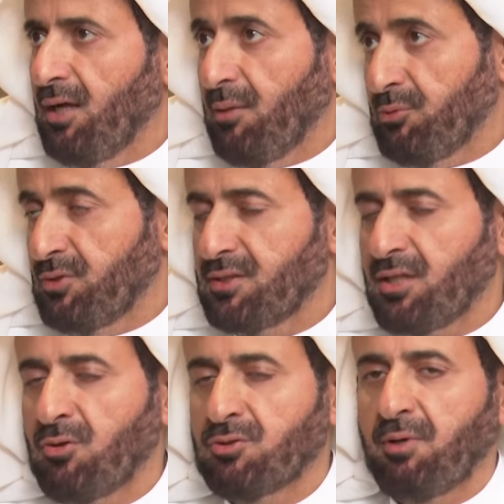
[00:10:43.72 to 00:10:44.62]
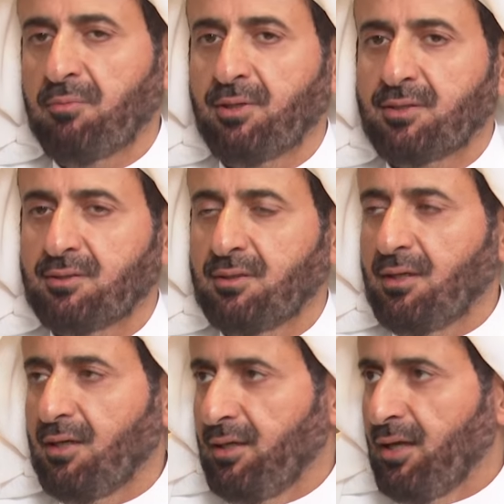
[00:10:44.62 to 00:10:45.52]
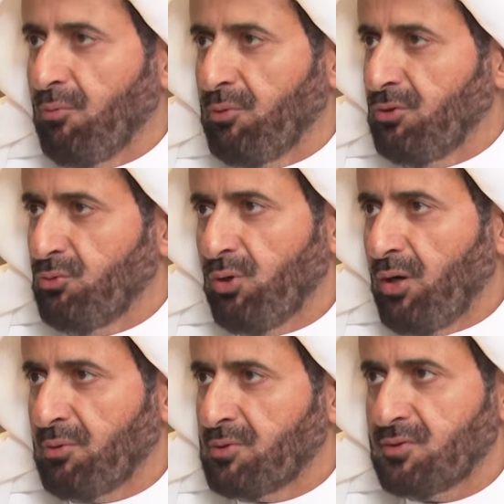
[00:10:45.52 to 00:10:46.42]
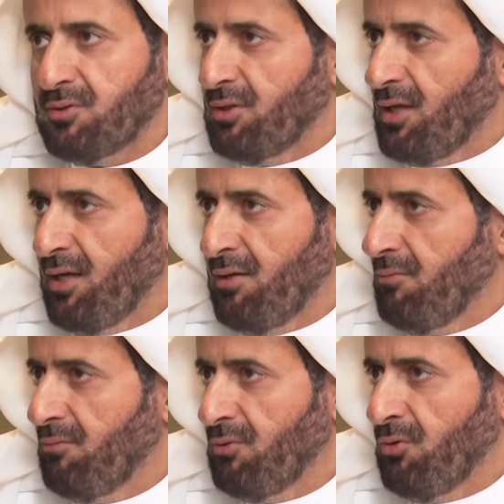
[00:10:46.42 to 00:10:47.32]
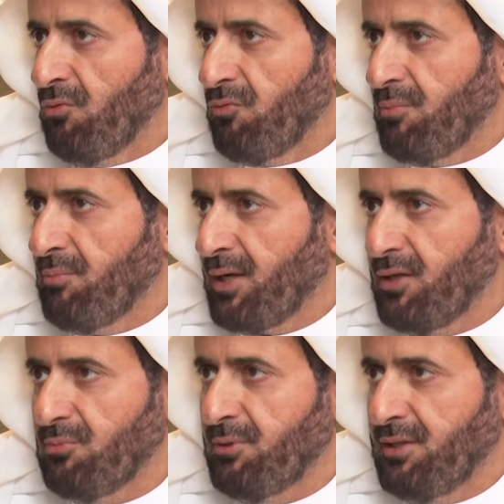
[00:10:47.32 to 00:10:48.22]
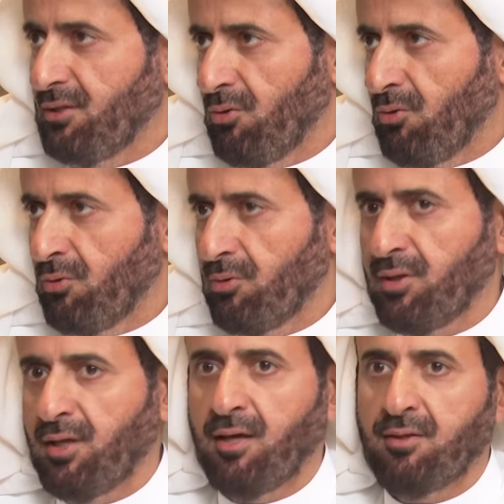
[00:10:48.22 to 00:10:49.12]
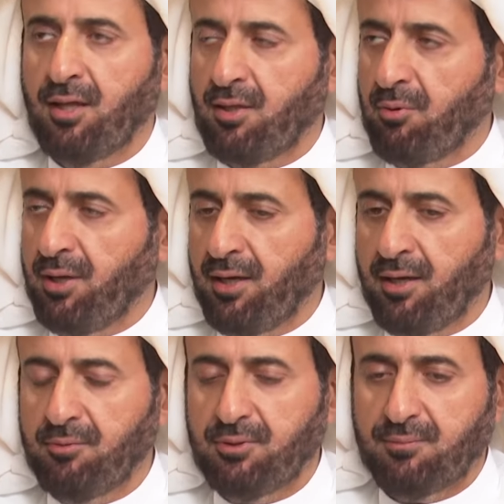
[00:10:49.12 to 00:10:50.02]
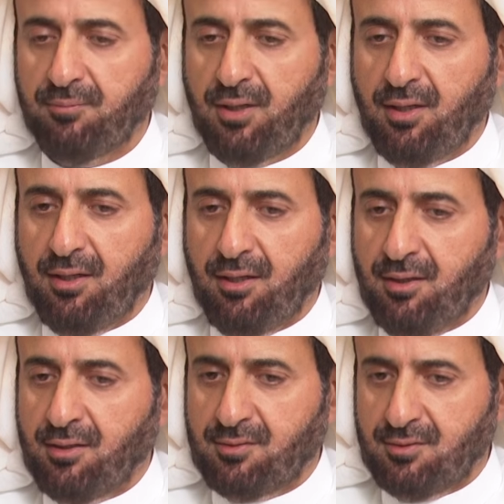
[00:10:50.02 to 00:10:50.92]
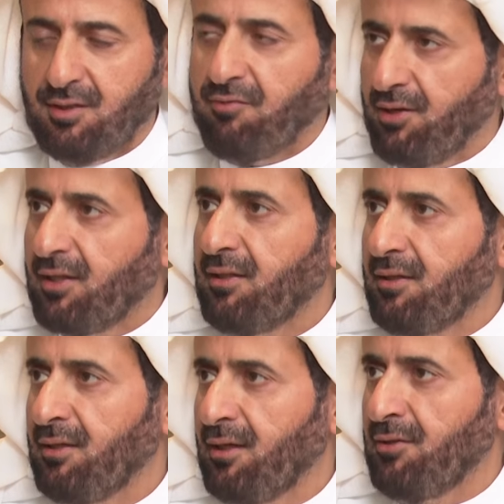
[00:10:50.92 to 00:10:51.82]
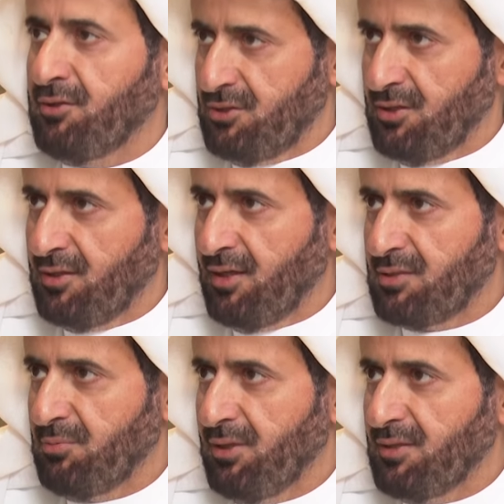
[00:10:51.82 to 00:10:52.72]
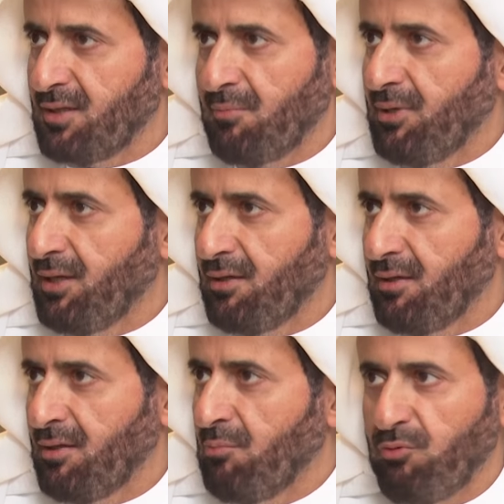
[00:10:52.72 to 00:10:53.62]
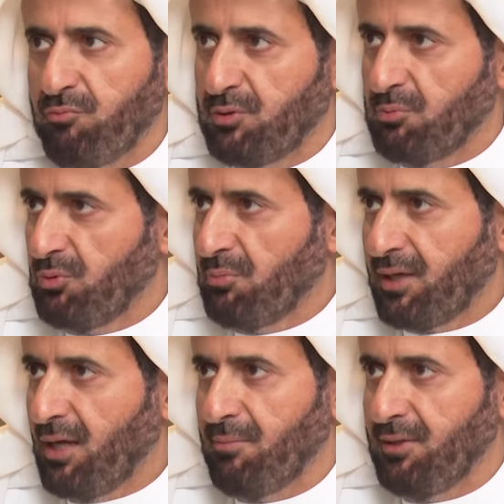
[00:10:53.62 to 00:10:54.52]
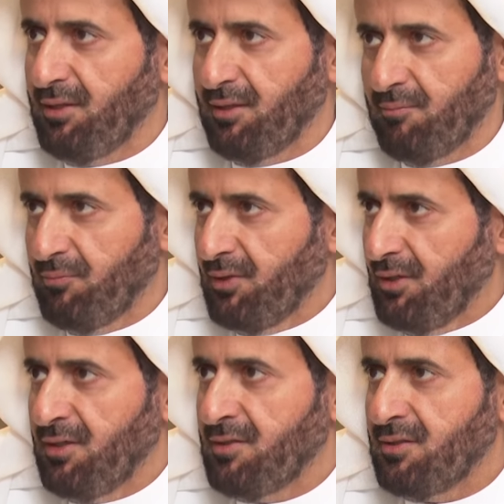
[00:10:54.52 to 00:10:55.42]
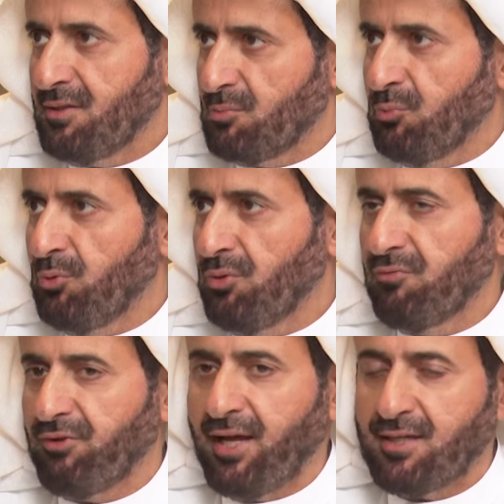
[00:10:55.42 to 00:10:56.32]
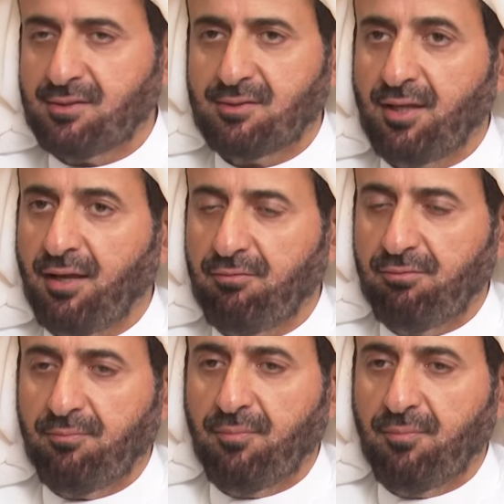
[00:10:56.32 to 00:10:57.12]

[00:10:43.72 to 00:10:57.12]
up to 6 hours by bus. Now, within 2 hours, you can go from Mecca to Medina or the other way around. It's definitely enriching the experience and make the movement between Mecca and Medina easy, smooth, fast, safe.